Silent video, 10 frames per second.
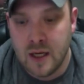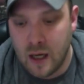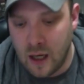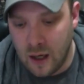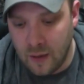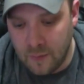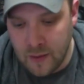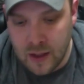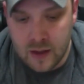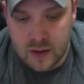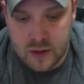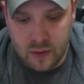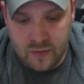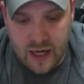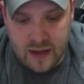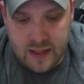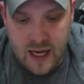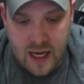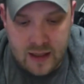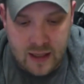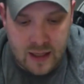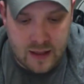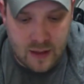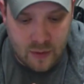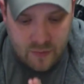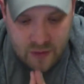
So we've got that, and then we've